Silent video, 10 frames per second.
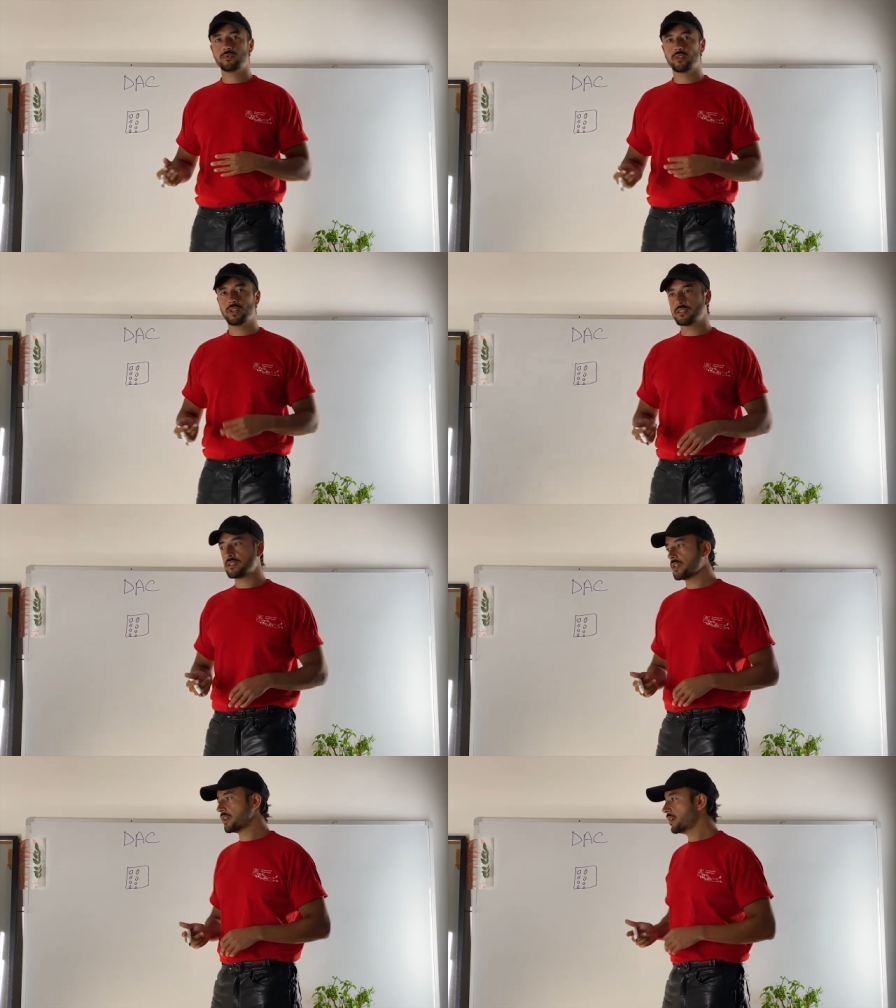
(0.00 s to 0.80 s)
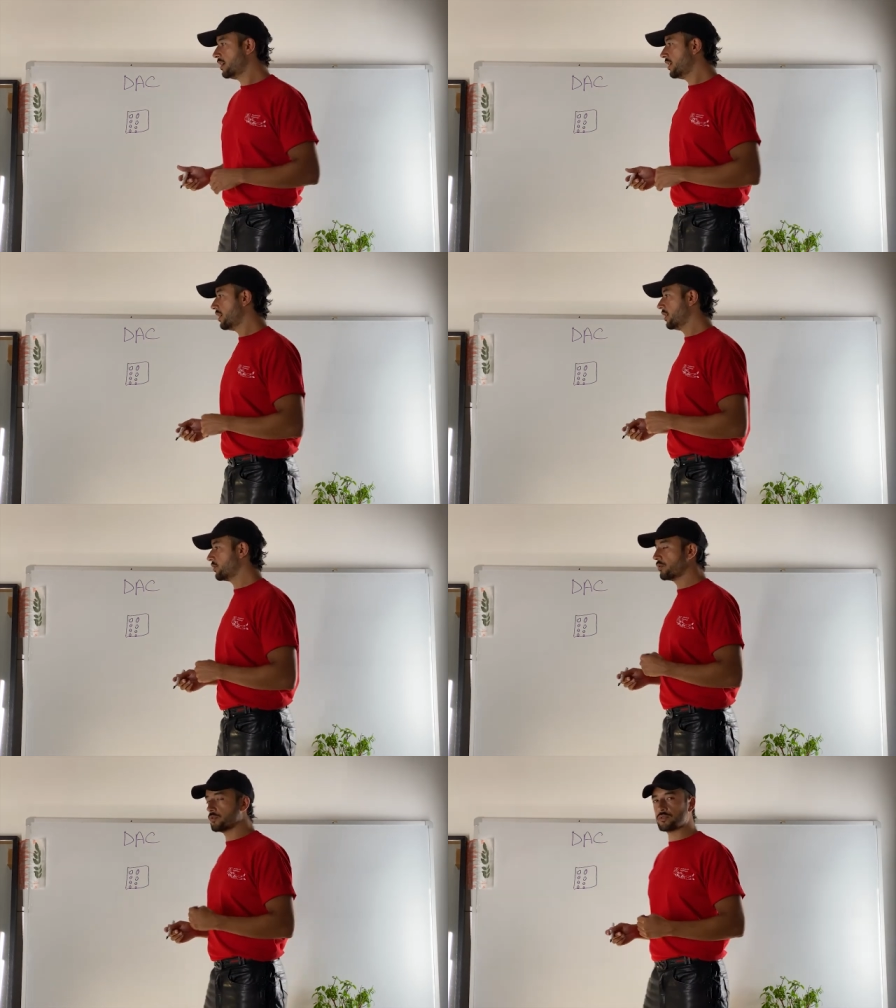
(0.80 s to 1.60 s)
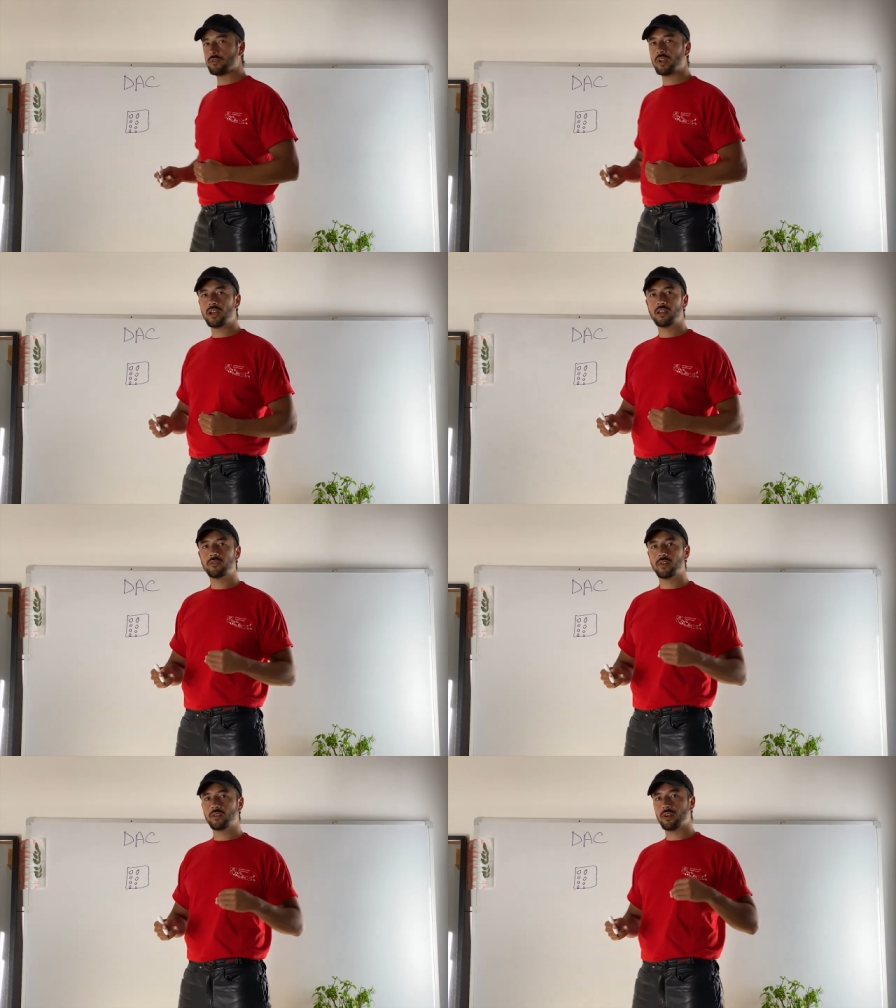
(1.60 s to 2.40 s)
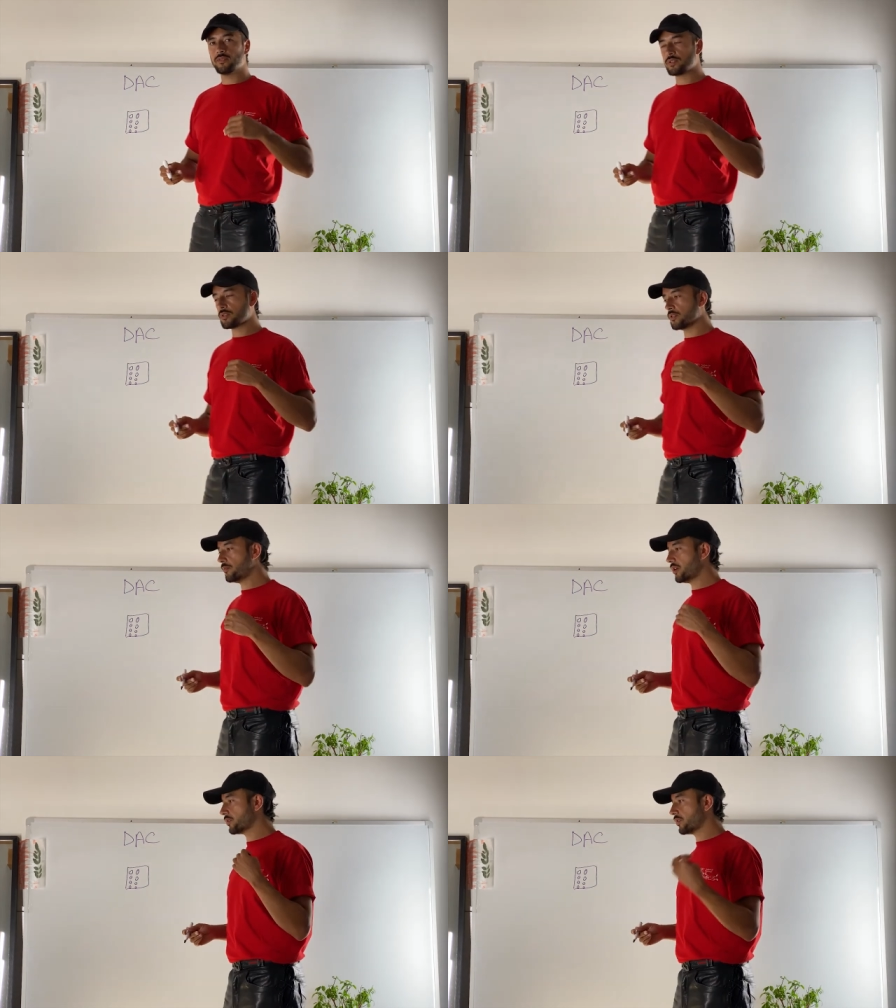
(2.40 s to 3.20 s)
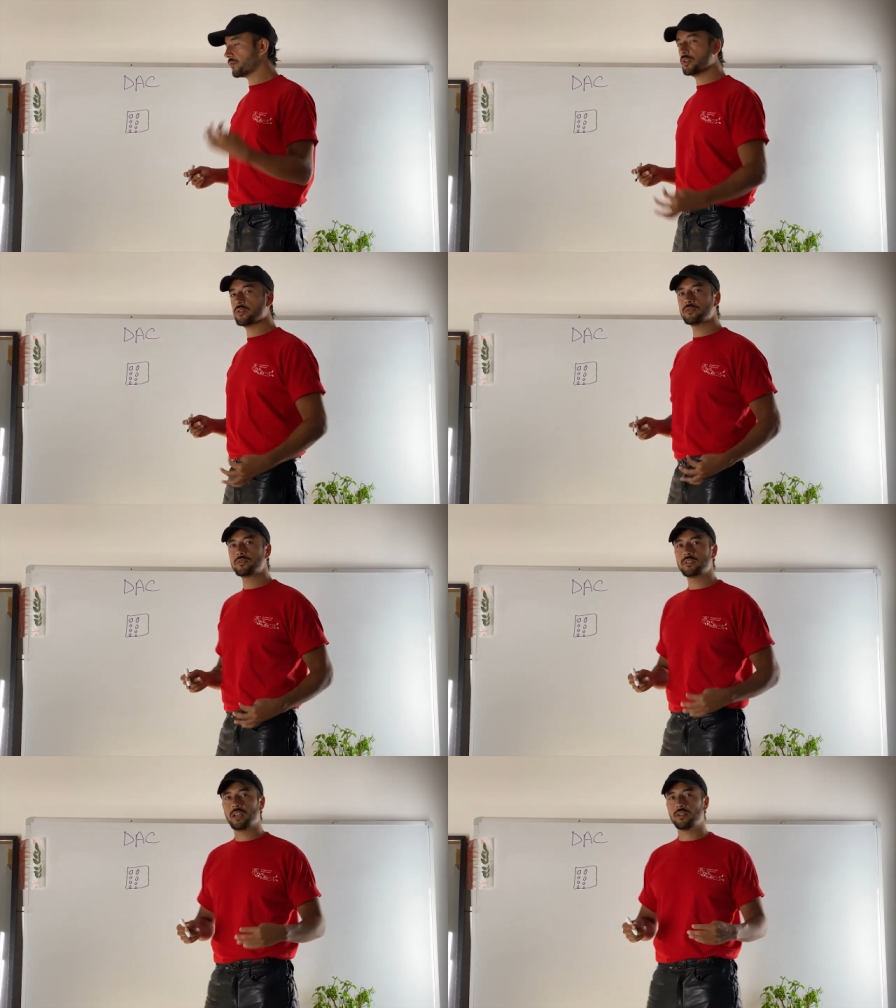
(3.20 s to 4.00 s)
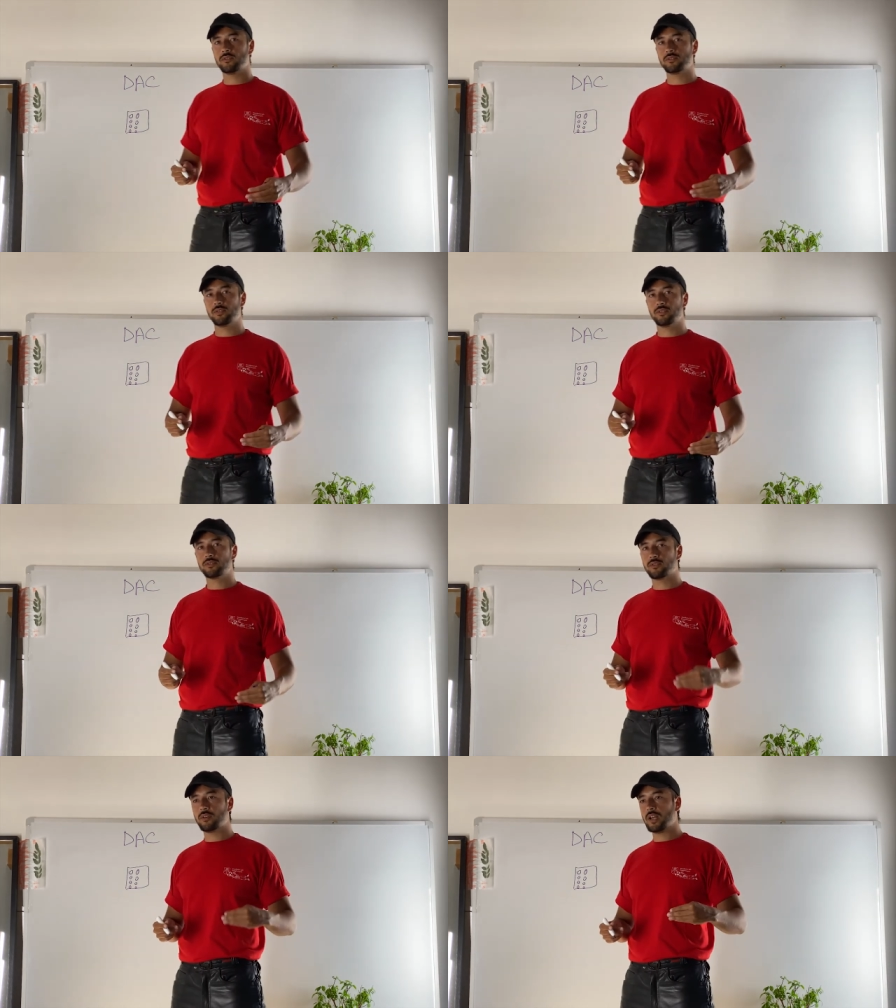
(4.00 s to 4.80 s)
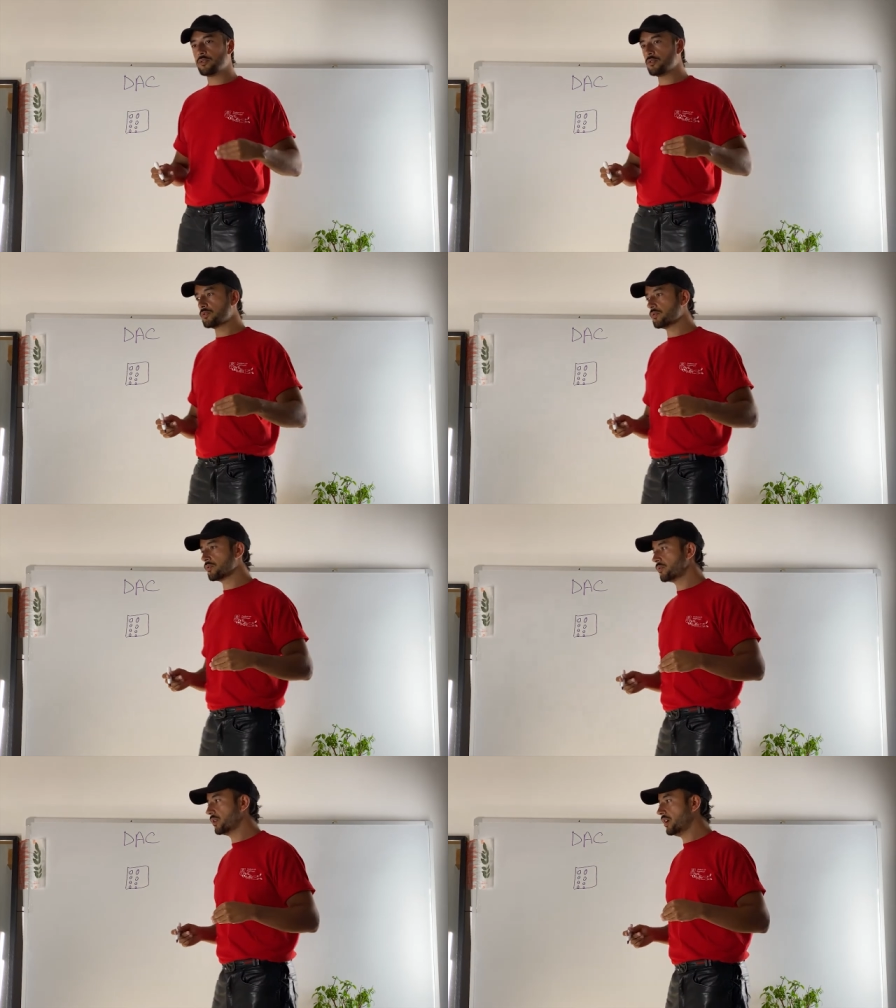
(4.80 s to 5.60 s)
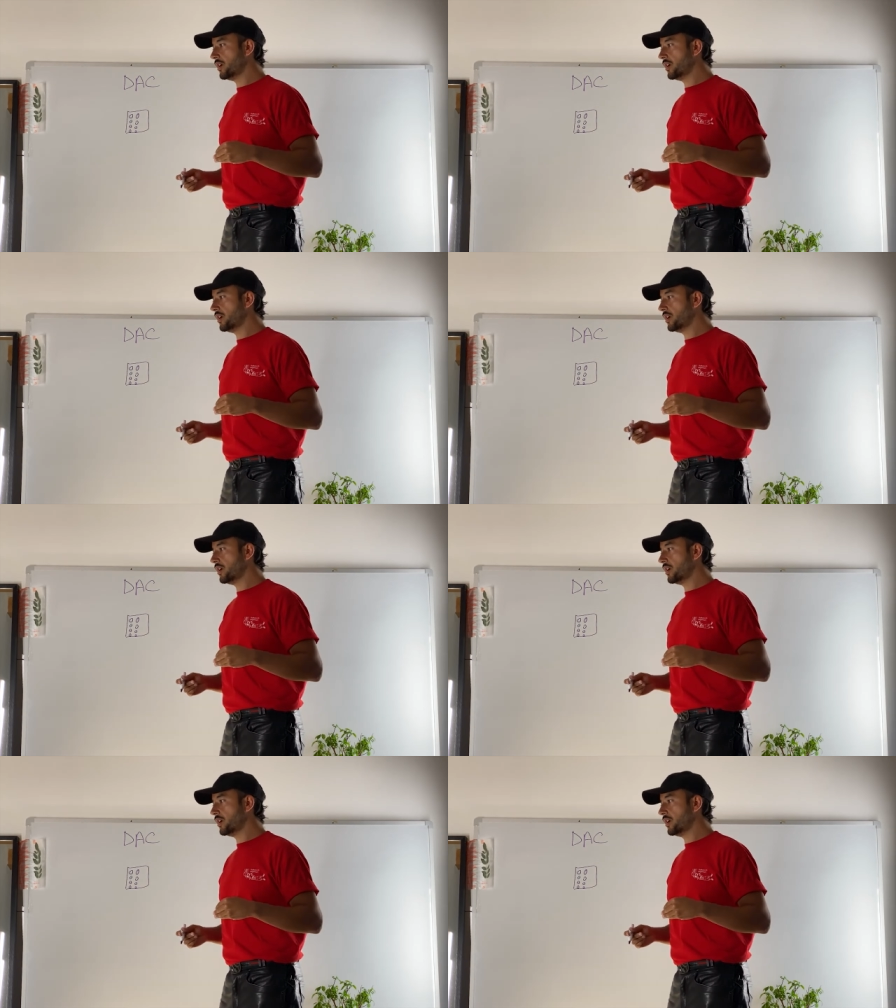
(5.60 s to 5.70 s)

So let's say uh, you use New Life and you have a certain amount of nodes and those nodes allow you to